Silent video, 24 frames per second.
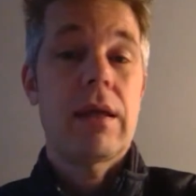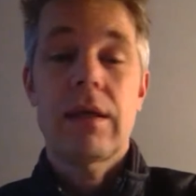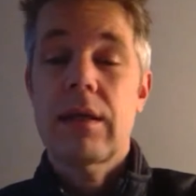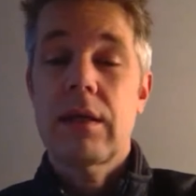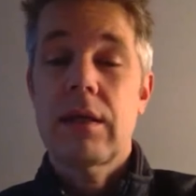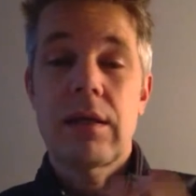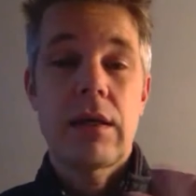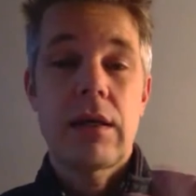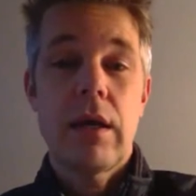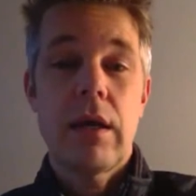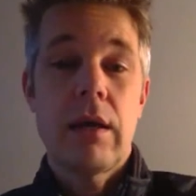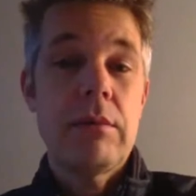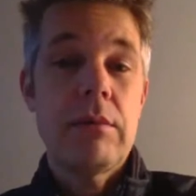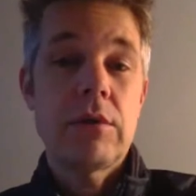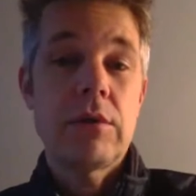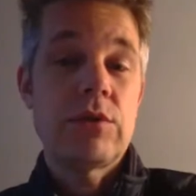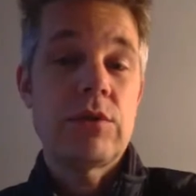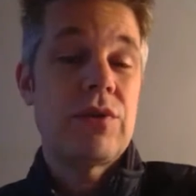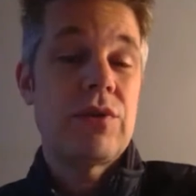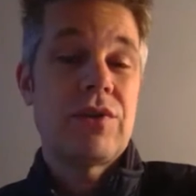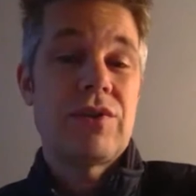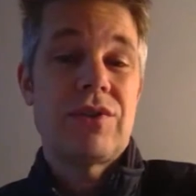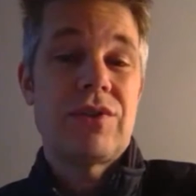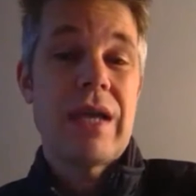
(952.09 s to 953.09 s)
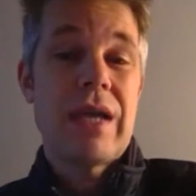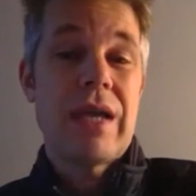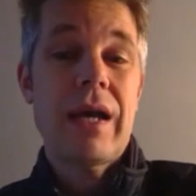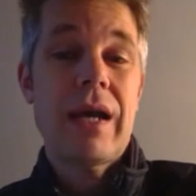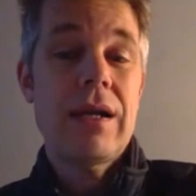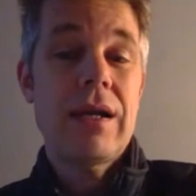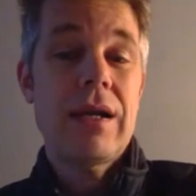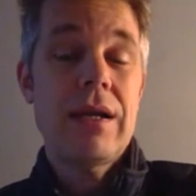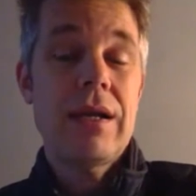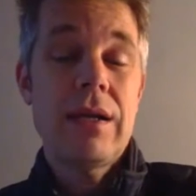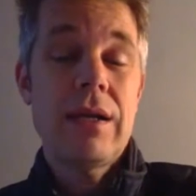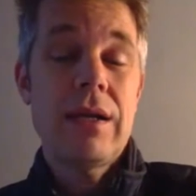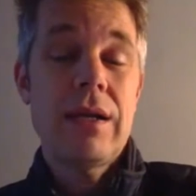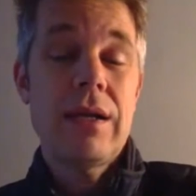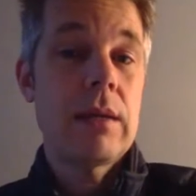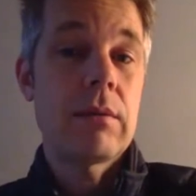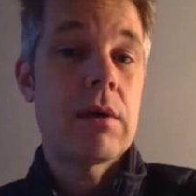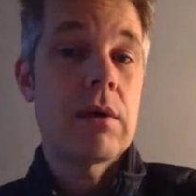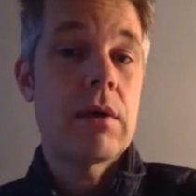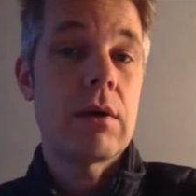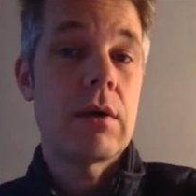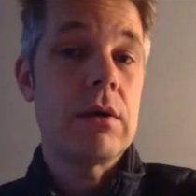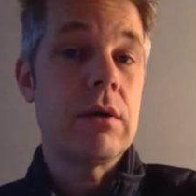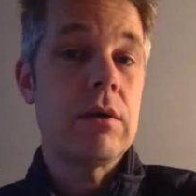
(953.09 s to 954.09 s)
coming to exactly the
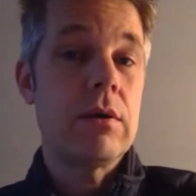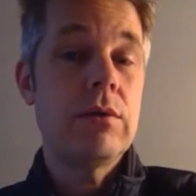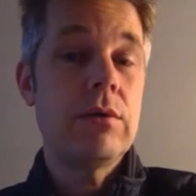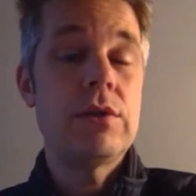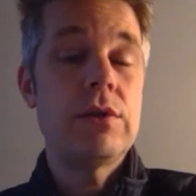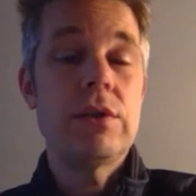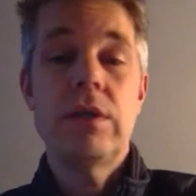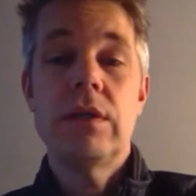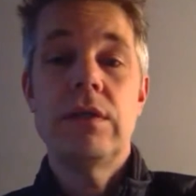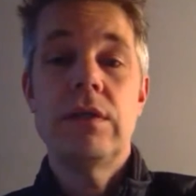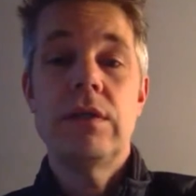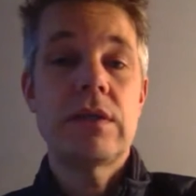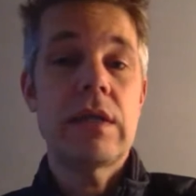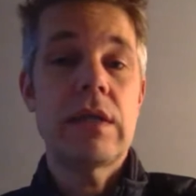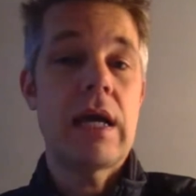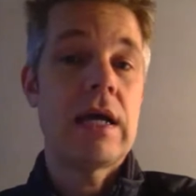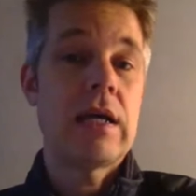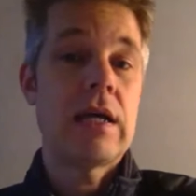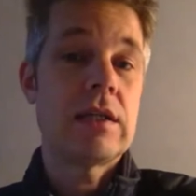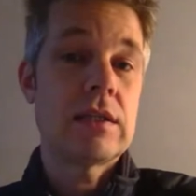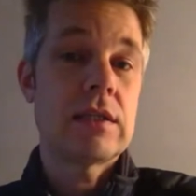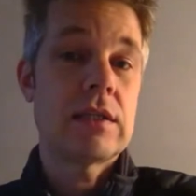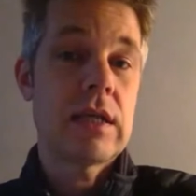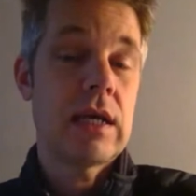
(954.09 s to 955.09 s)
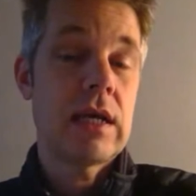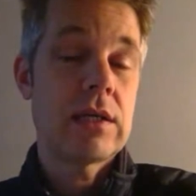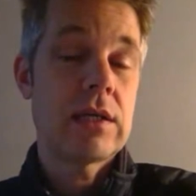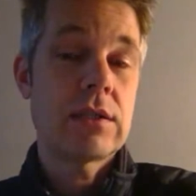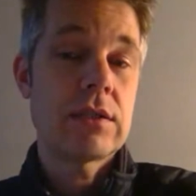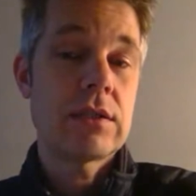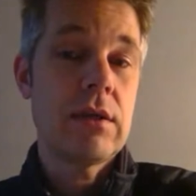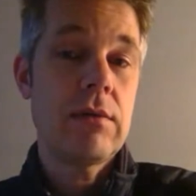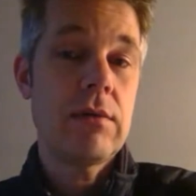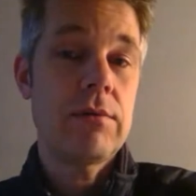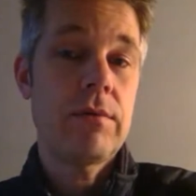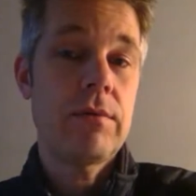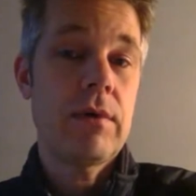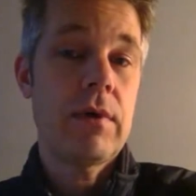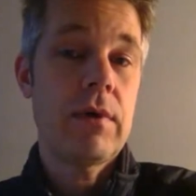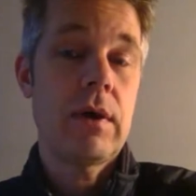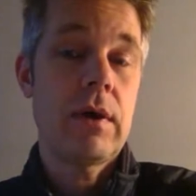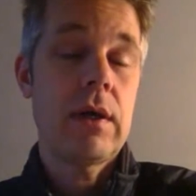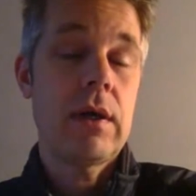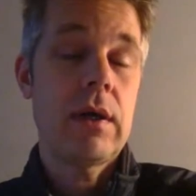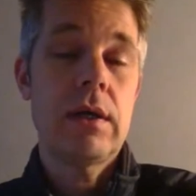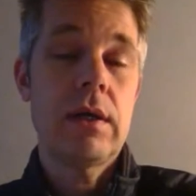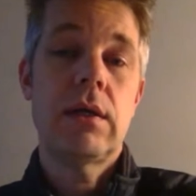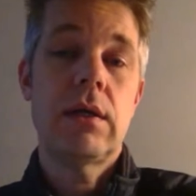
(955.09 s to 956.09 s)
same conclusions as
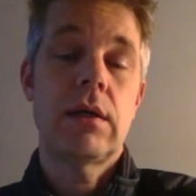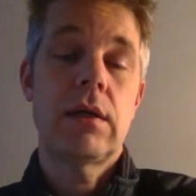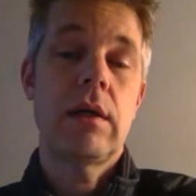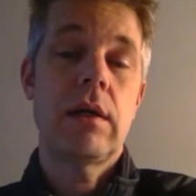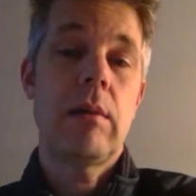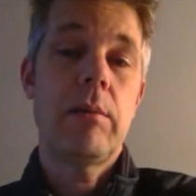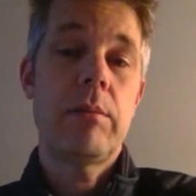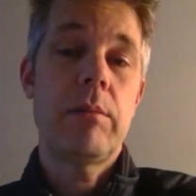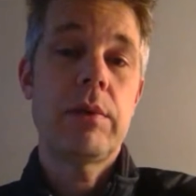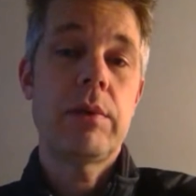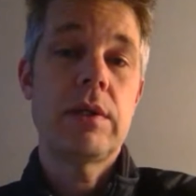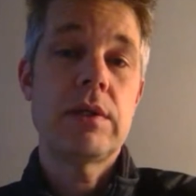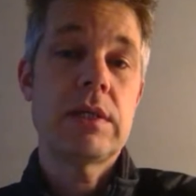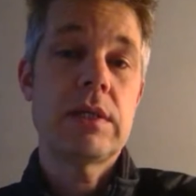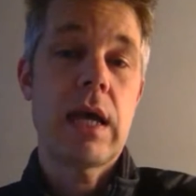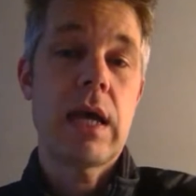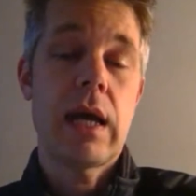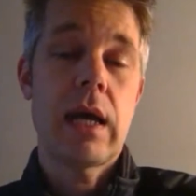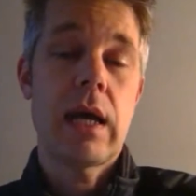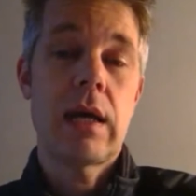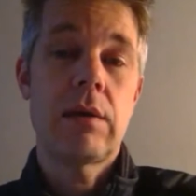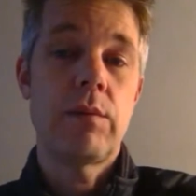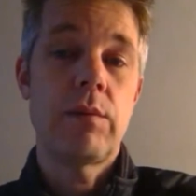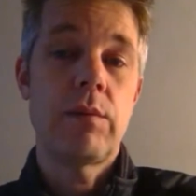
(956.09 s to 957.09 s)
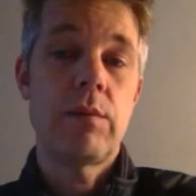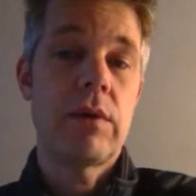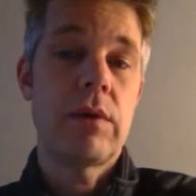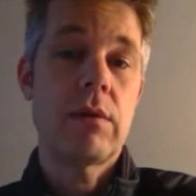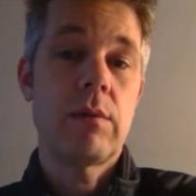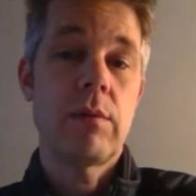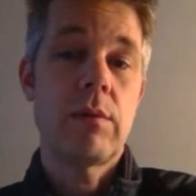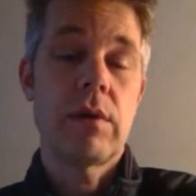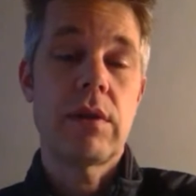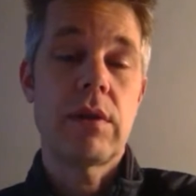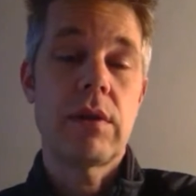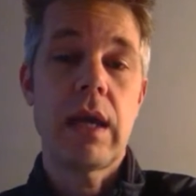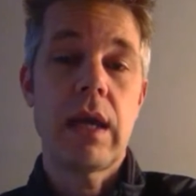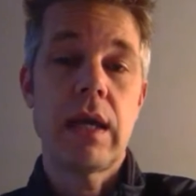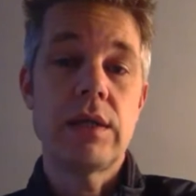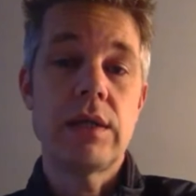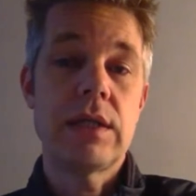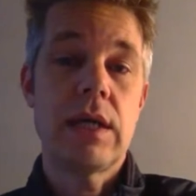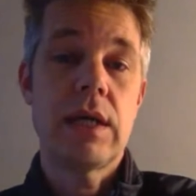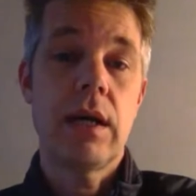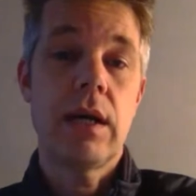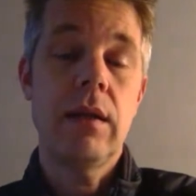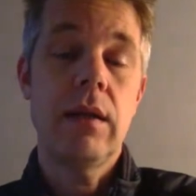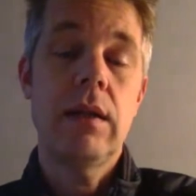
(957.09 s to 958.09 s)
software companies had with
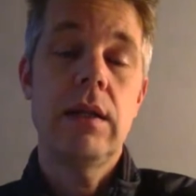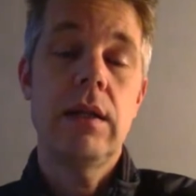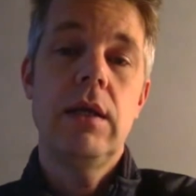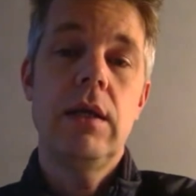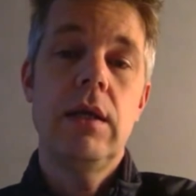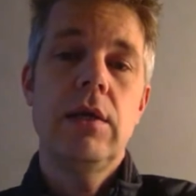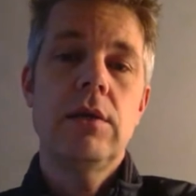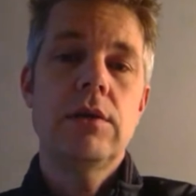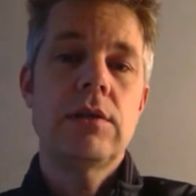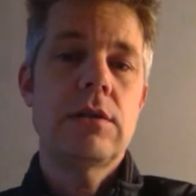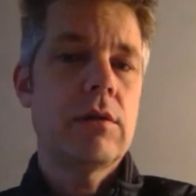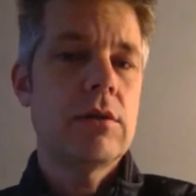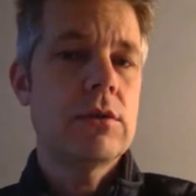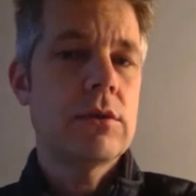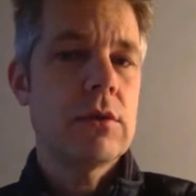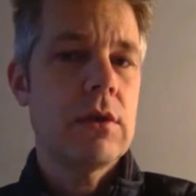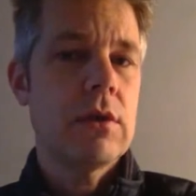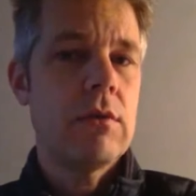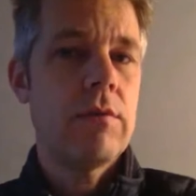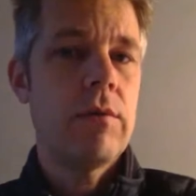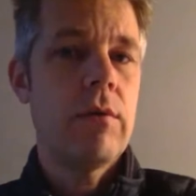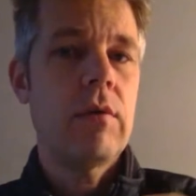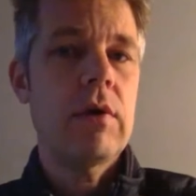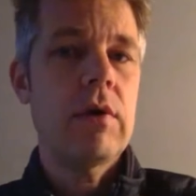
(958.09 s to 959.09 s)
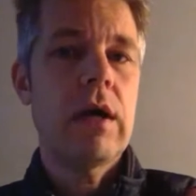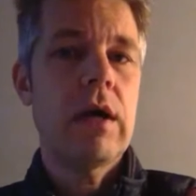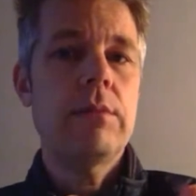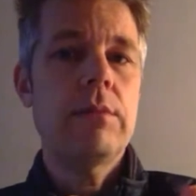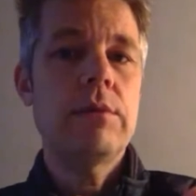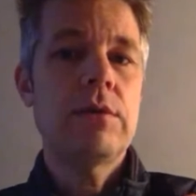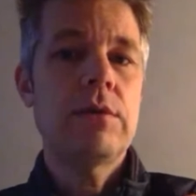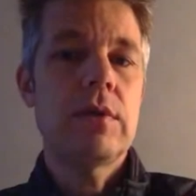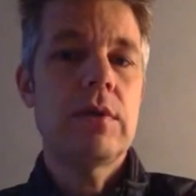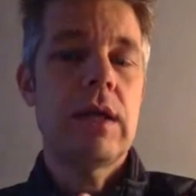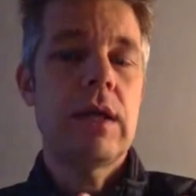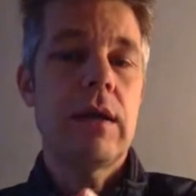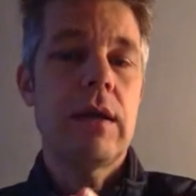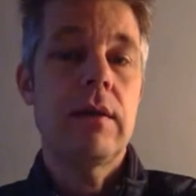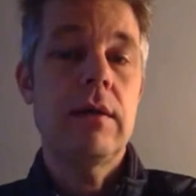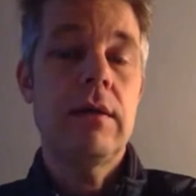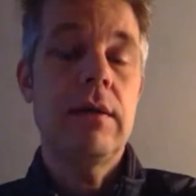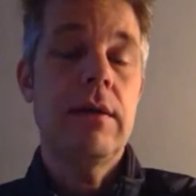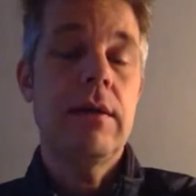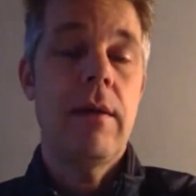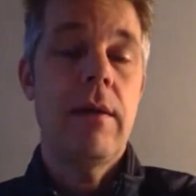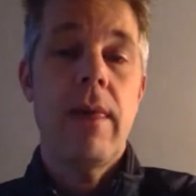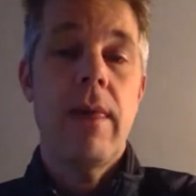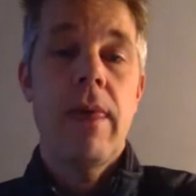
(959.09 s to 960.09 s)
Agile. So it sort of all comes
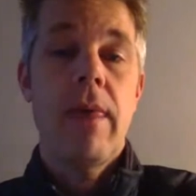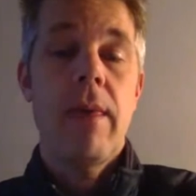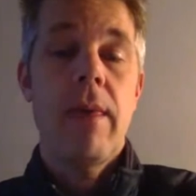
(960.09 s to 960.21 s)
together.